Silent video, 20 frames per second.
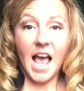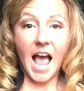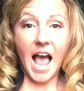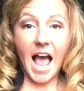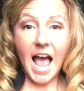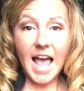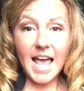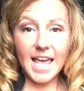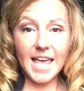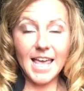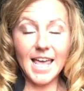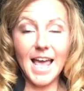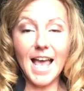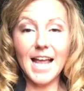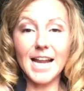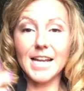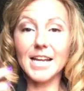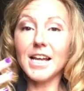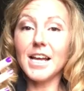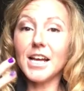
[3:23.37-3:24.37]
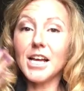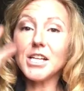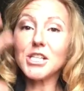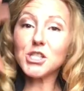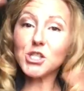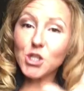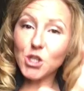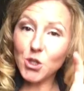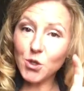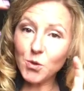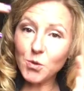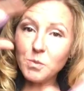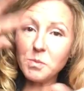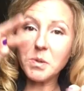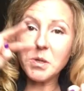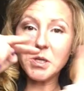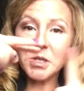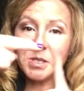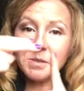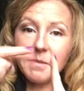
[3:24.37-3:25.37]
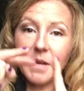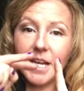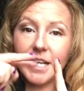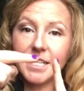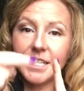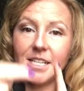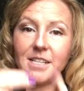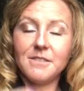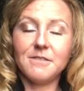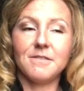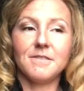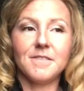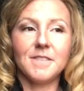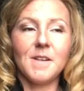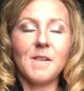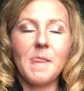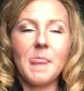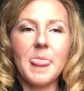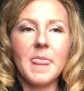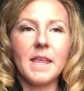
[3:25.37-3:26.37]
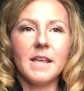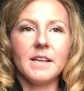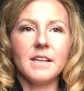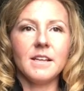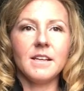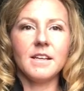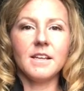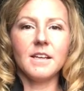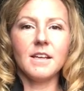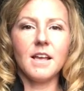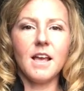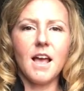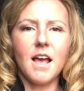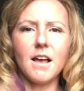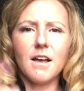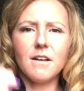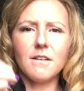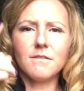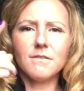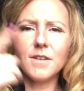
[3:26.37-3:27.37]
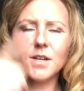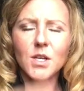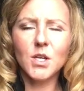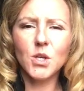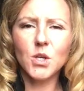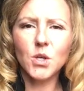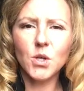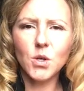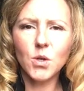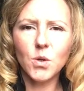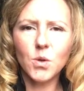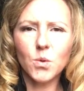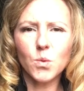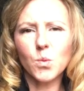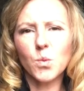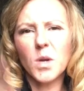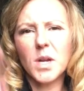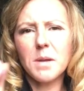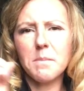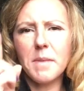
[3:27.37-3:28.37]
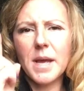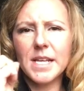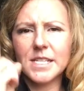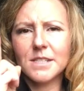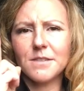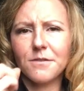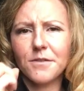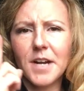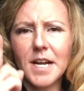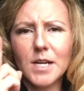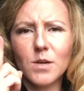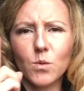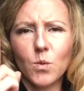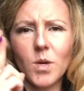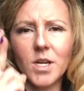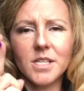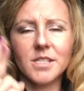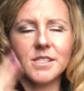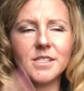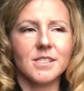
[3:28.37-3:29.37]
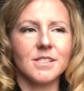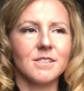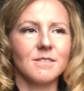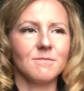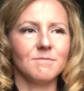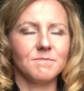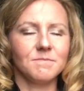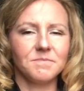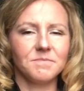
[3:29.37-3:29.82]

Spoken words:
I had a skewed perspective of what a best friend was.